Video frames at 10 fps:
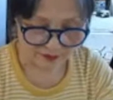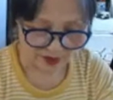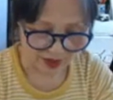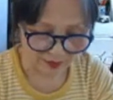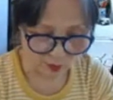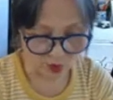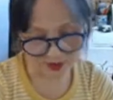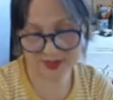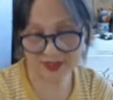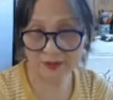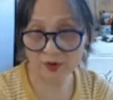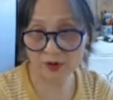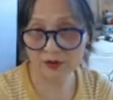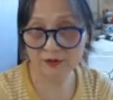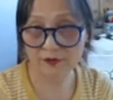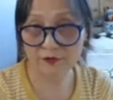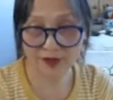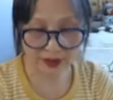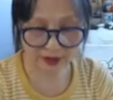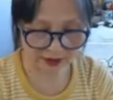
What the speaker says: more stable, if you think.